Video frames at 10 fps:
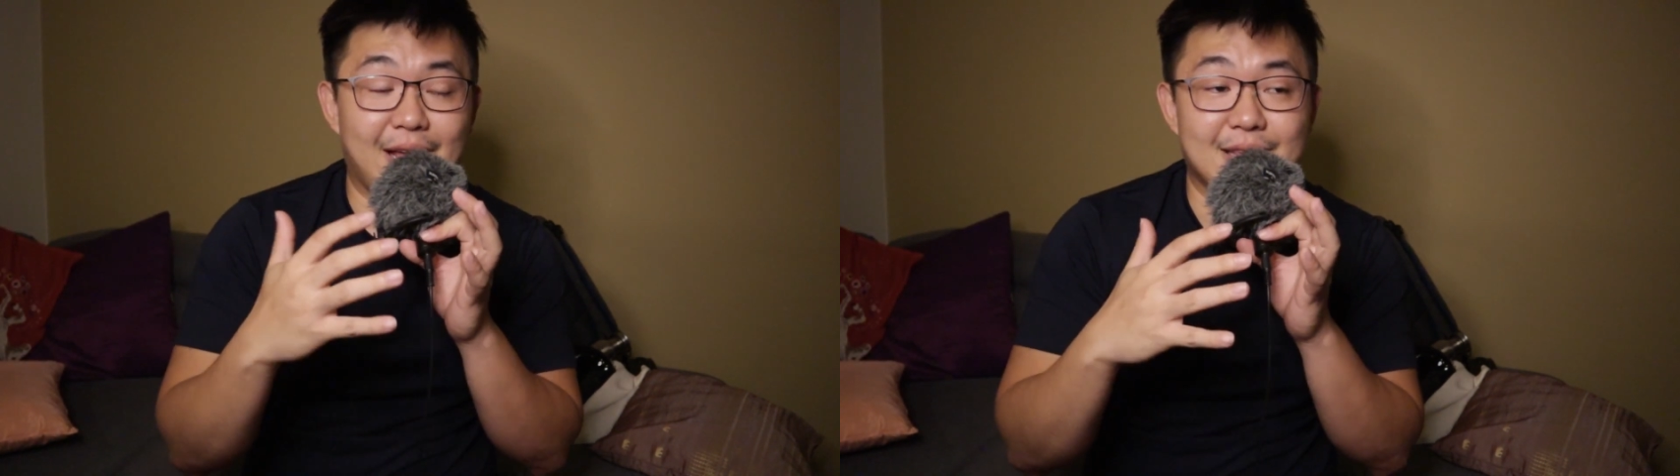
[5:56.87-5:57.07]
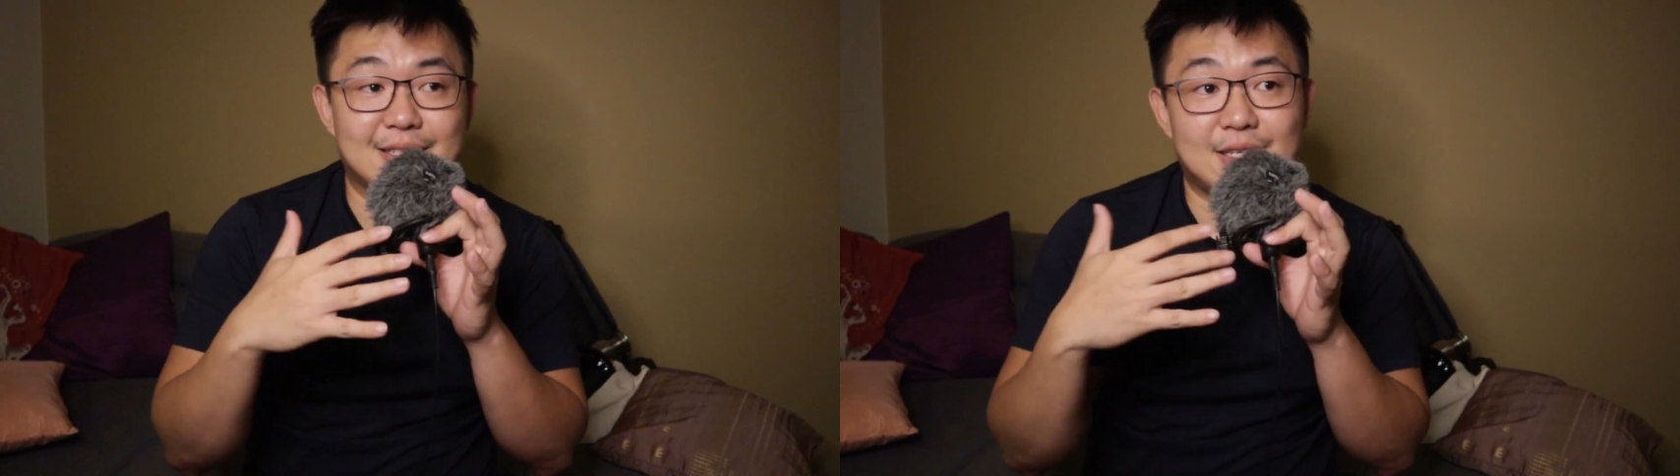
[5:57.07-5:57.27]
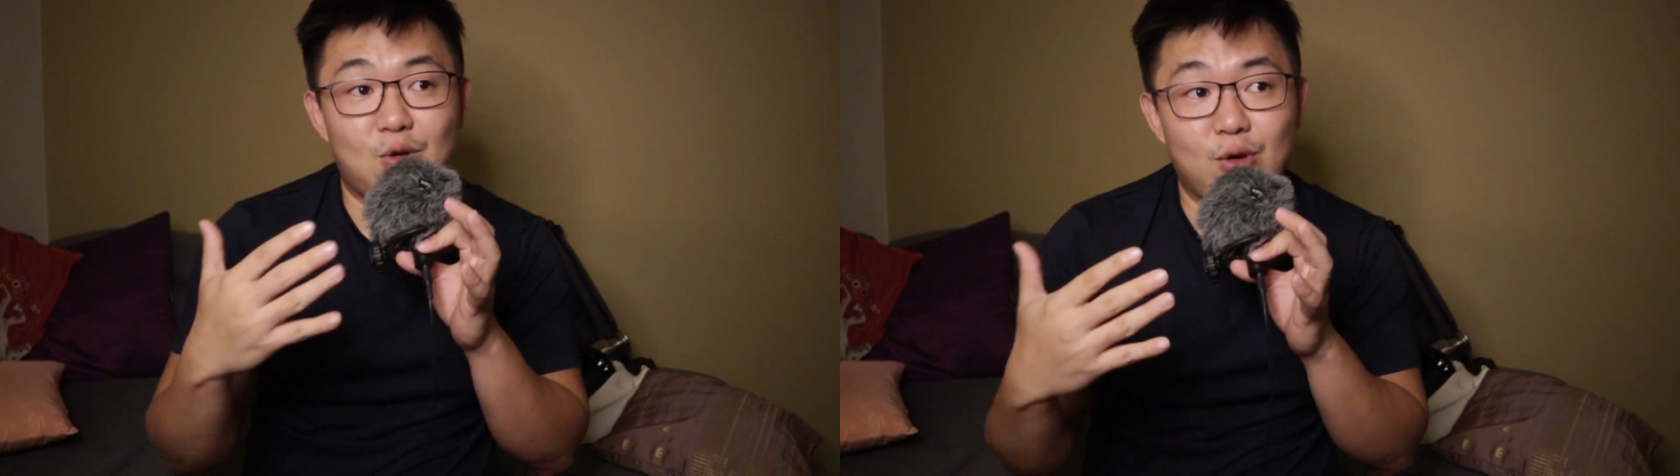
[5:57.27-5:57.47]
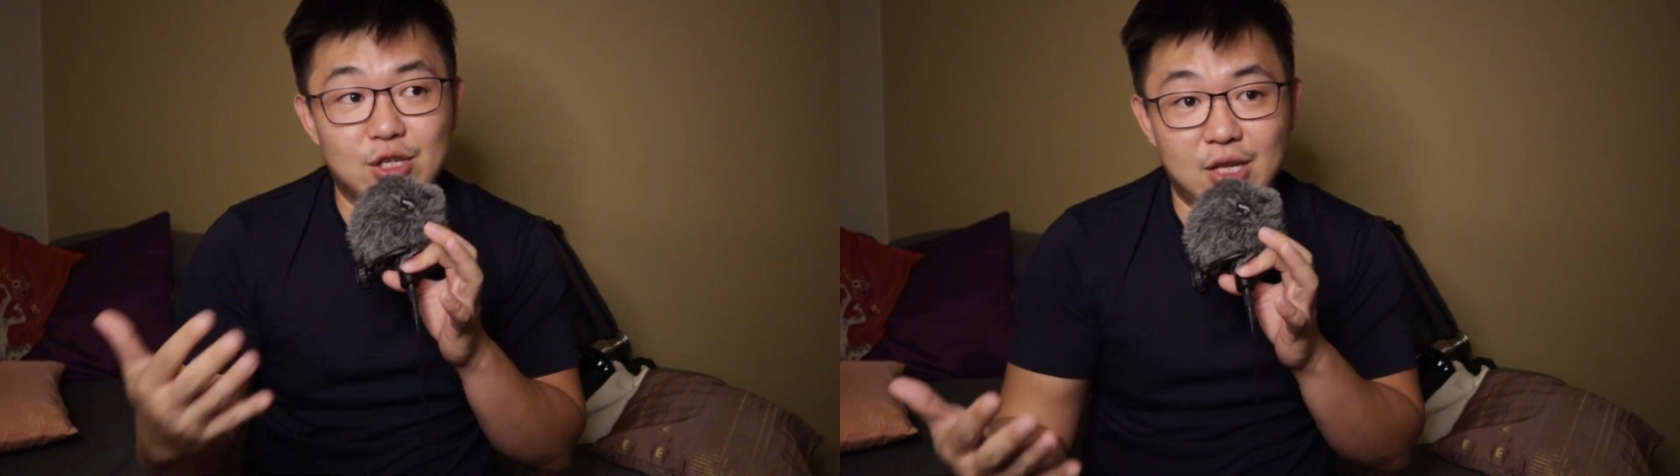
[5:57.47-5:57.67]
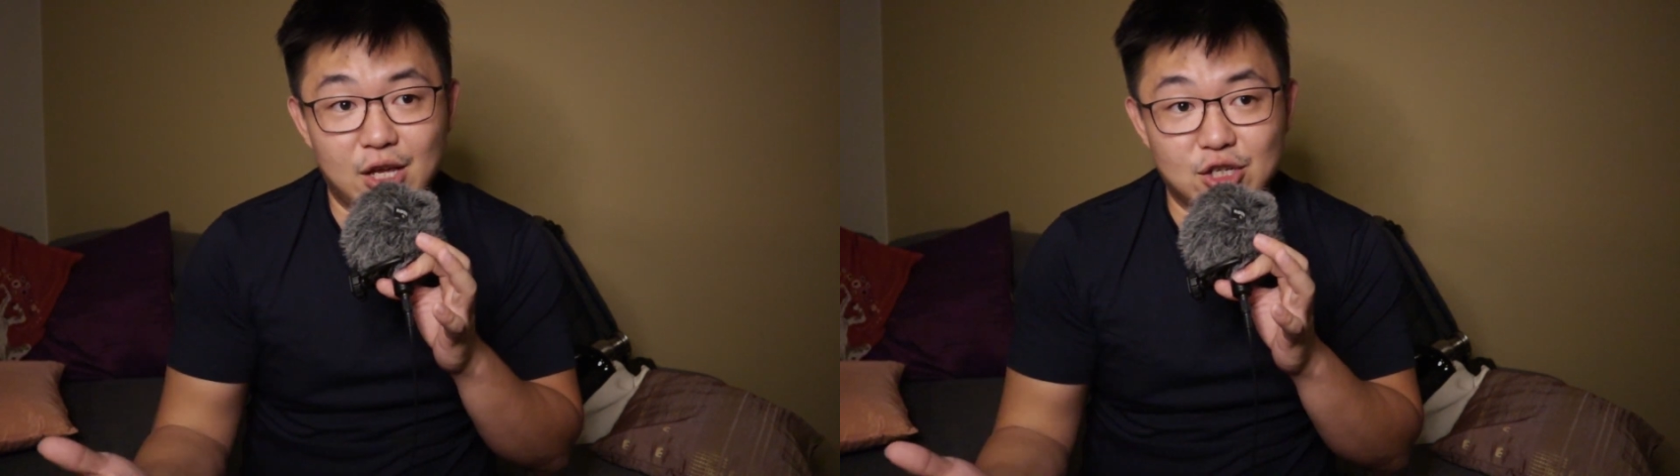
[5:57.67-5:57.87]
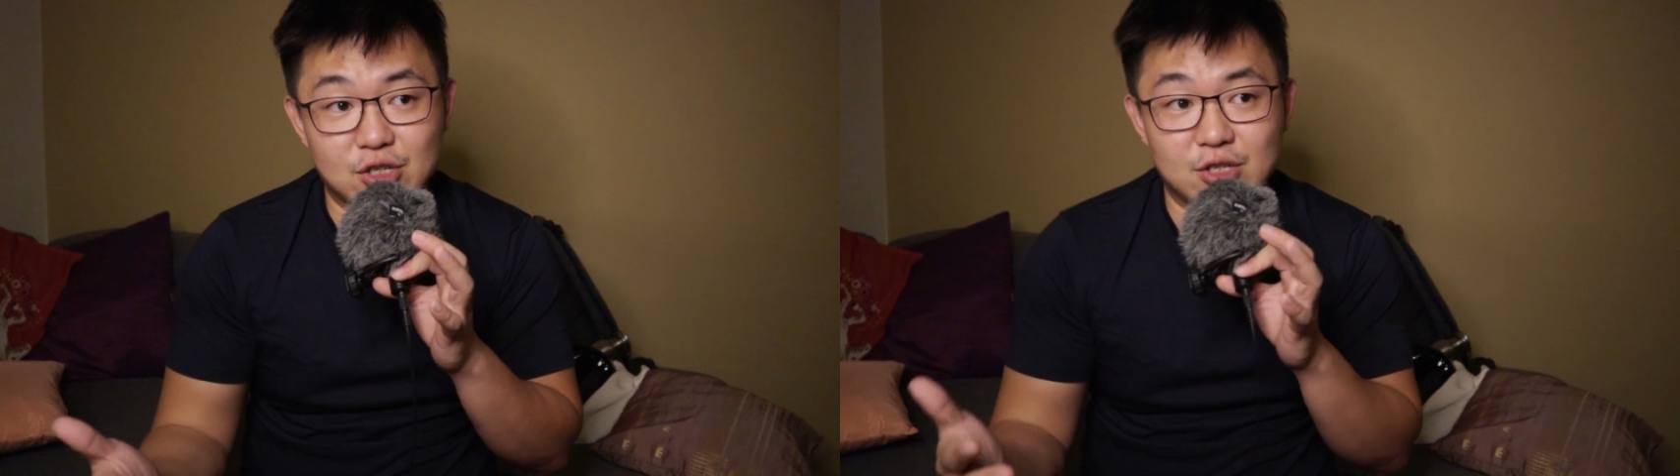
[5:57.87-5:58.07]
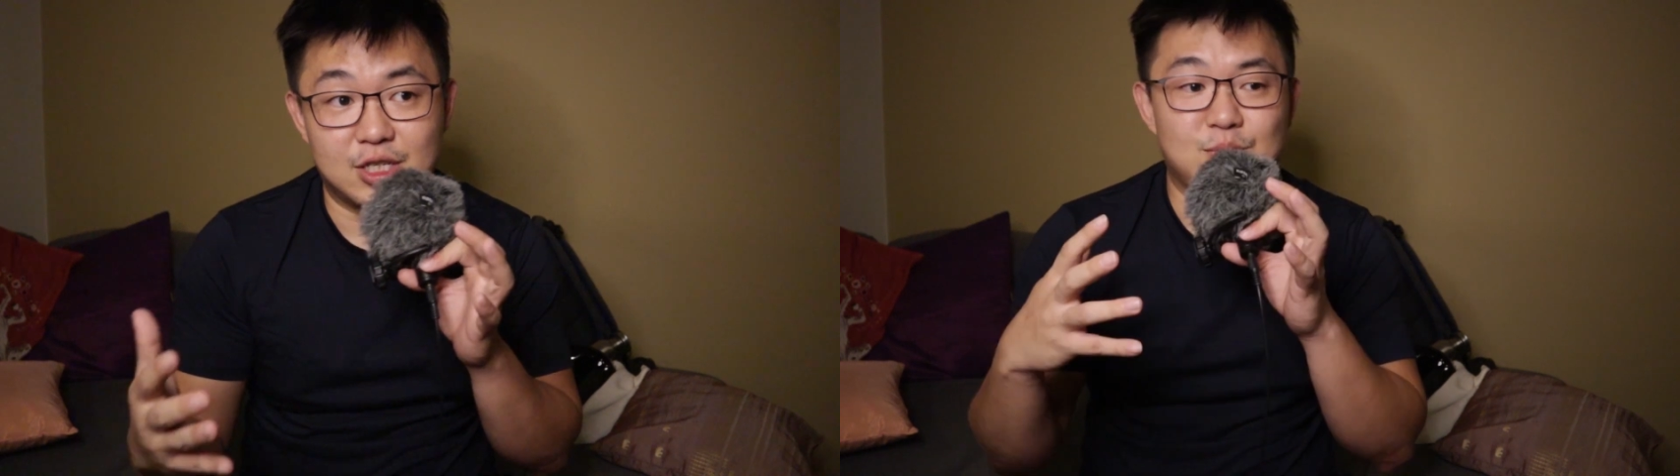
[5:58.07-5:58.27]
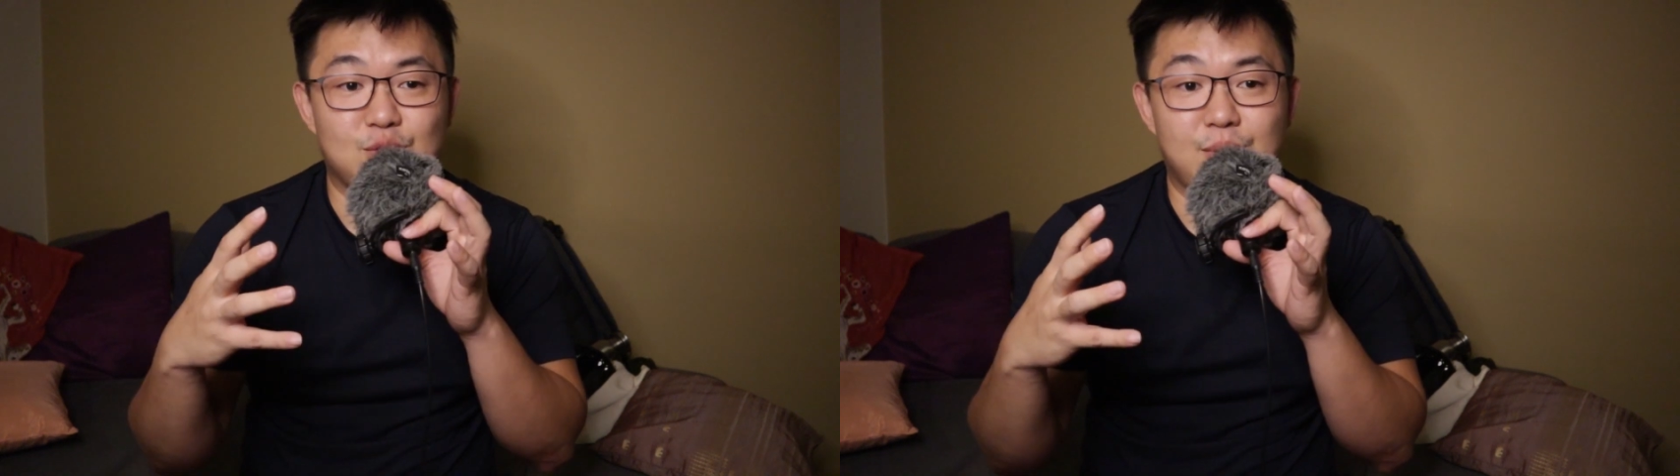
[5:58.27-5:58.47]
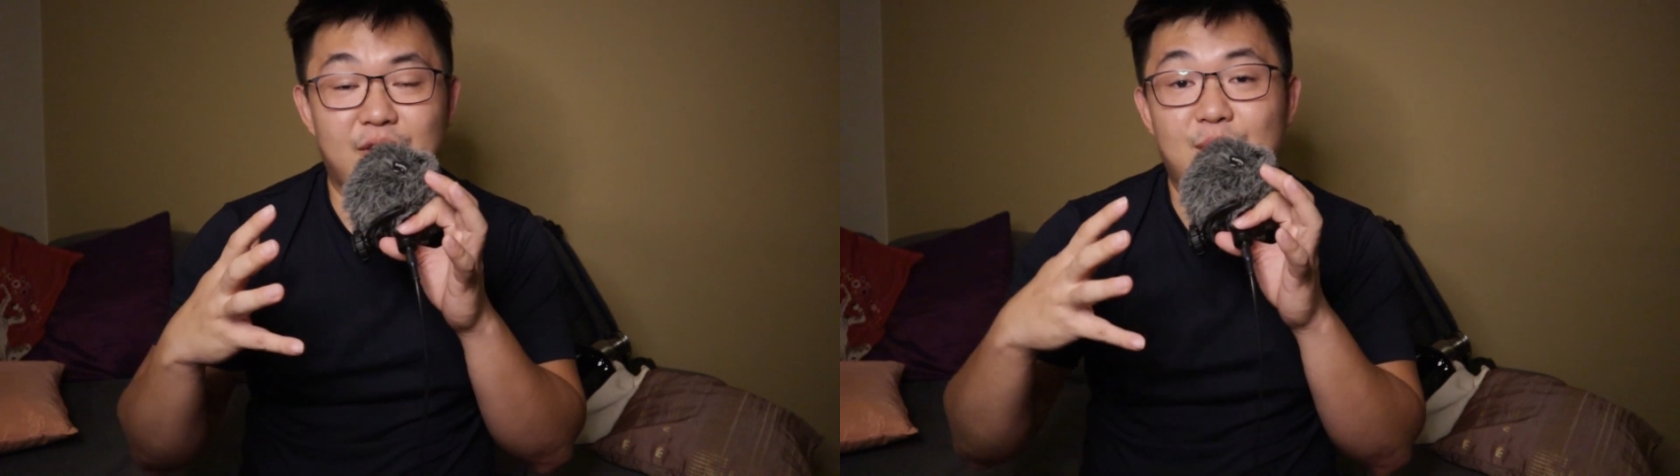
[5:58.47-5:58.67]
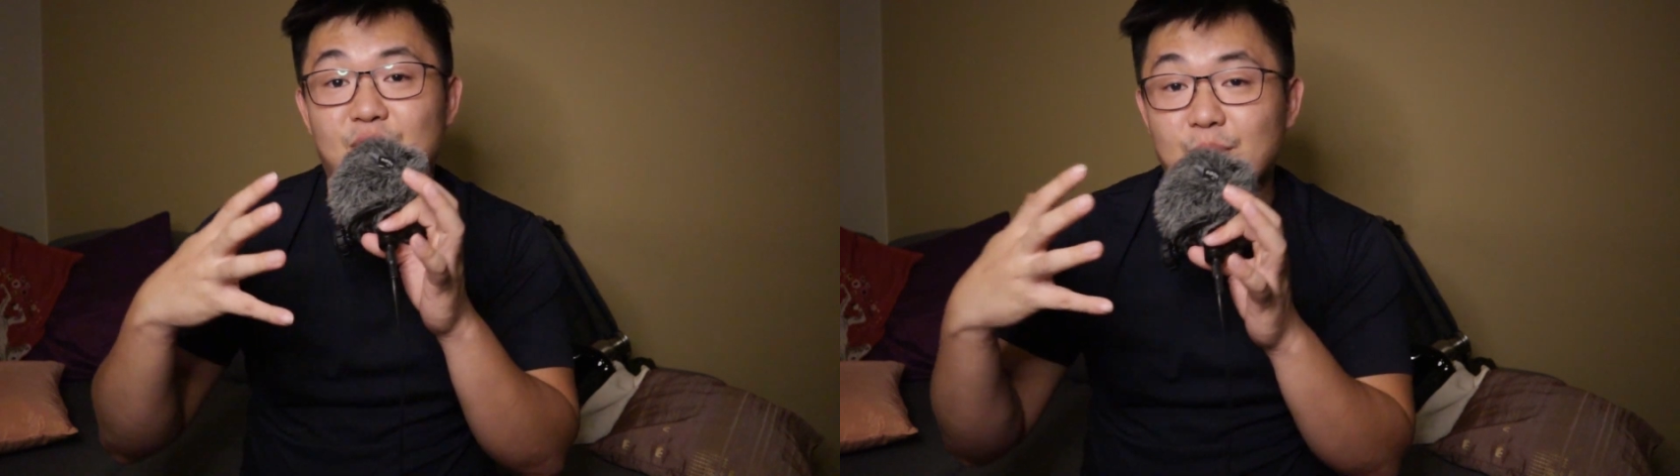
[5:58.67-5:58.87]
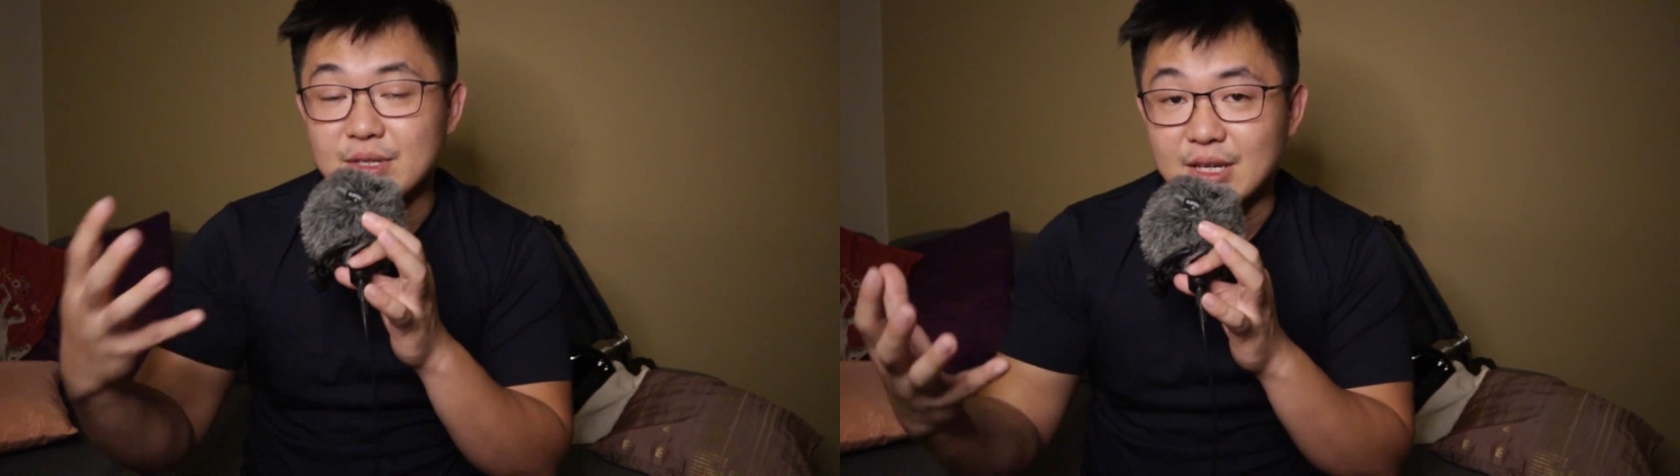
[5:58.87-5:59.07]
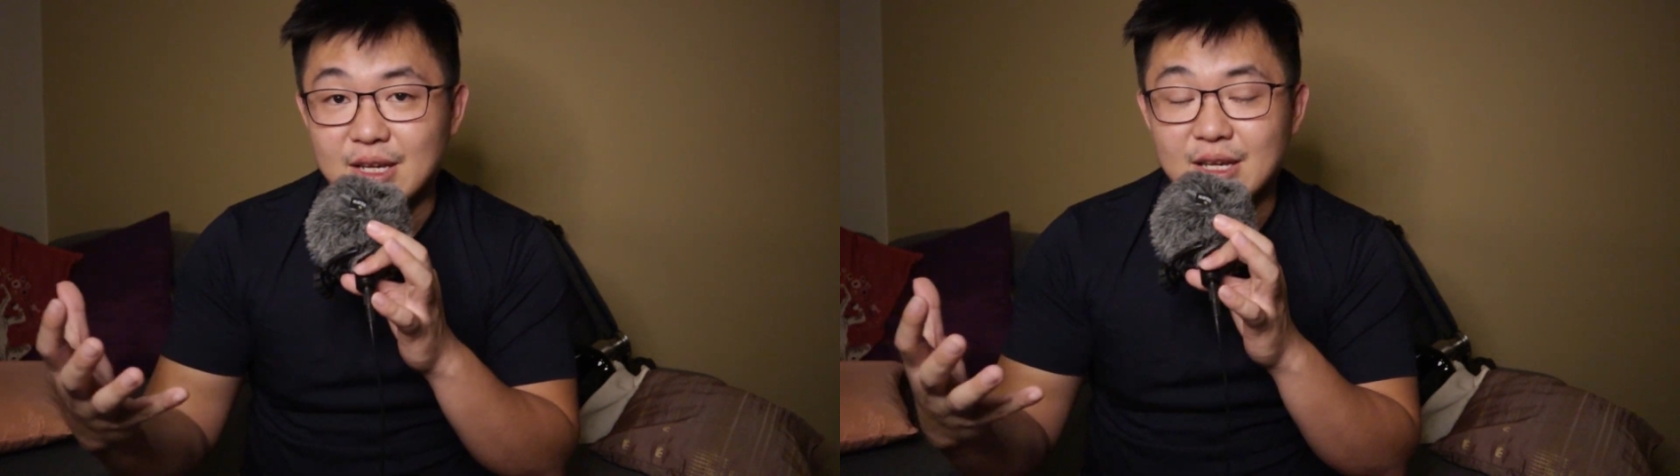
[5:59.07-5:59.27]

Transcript: And Southeast Asia seems to be very promising.